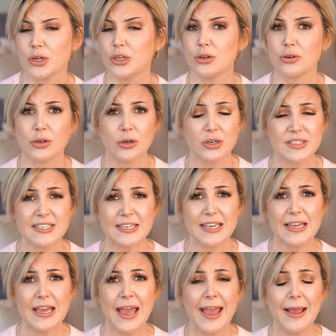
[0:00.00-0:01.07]
a
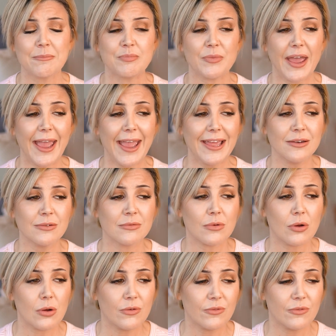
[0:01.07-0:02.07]
curiosity. And